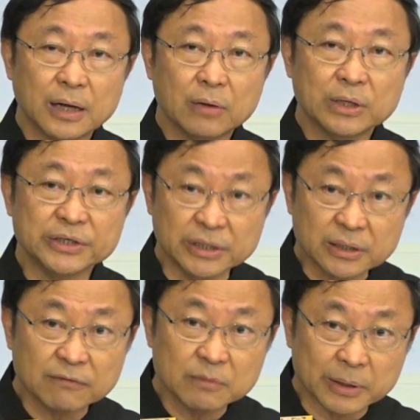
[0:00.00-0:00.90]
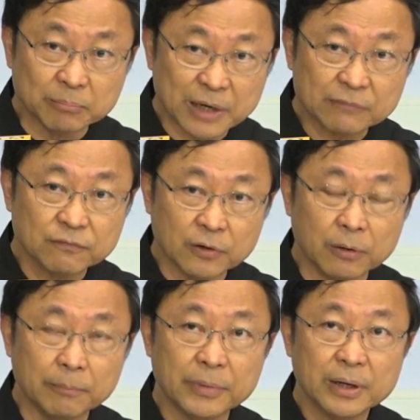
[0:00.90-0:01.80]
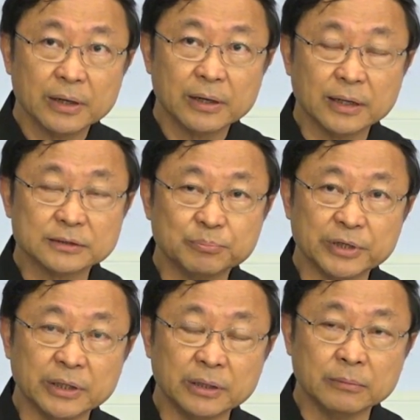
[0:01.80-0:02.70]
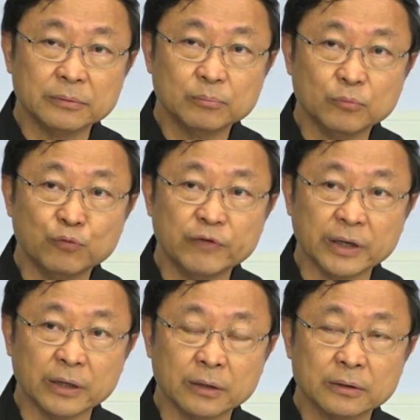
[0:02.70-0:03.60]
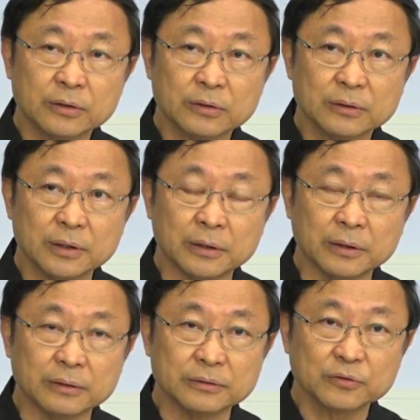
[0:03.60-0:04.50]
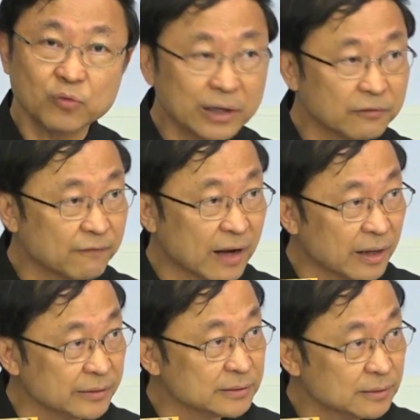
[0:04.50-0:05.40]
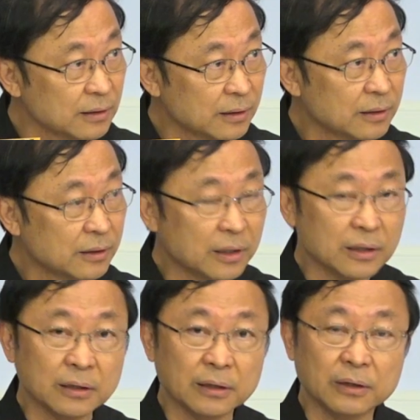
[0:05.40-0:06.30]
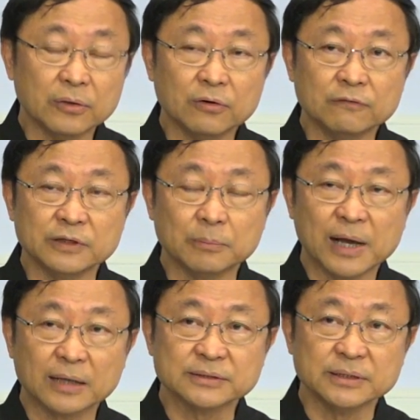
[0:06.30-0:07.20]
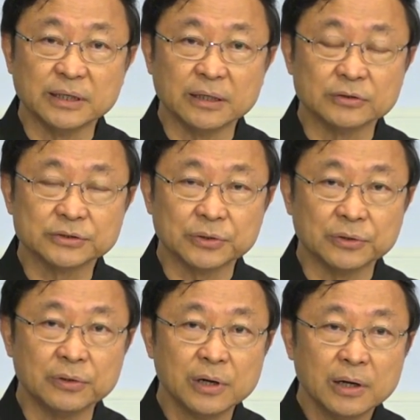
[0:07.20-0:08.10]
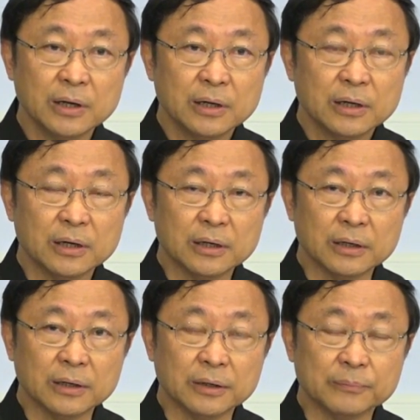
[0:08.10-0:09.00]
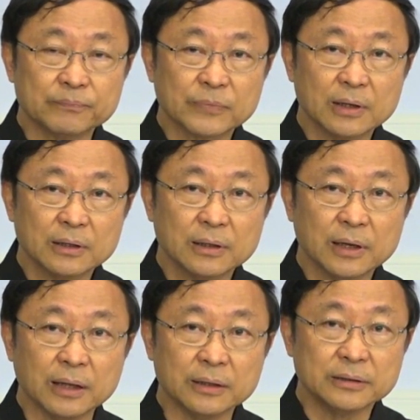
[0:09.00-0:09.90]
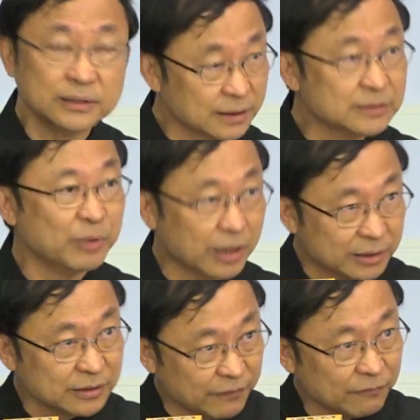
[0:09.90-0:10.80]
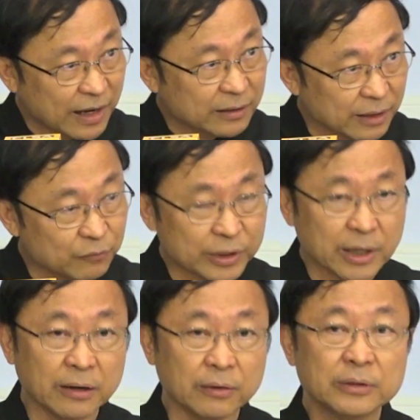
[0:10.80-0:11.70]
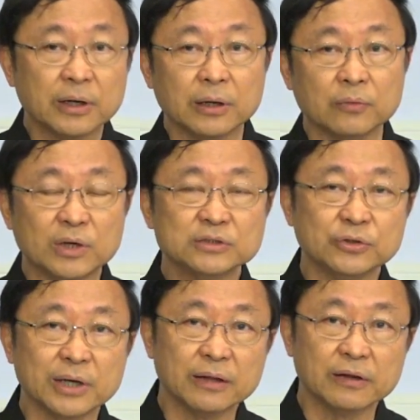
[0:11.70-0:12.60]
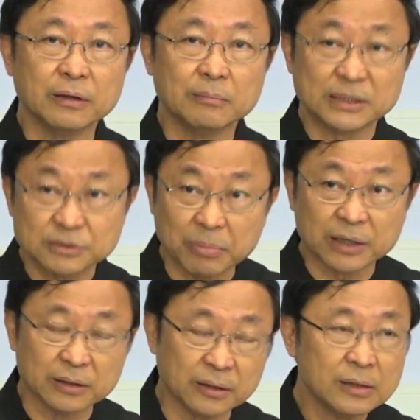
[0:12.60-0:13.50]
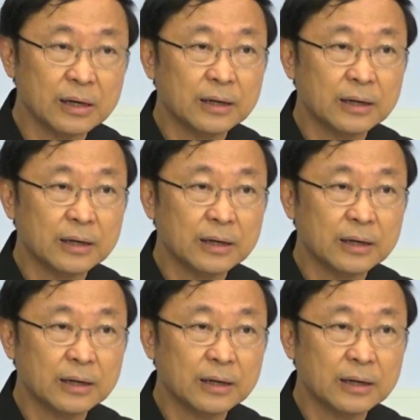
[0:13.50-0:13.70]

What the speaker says: our e-government platform has been moving quite fast over the past year or so. And this is because of the fact that we can work together much better.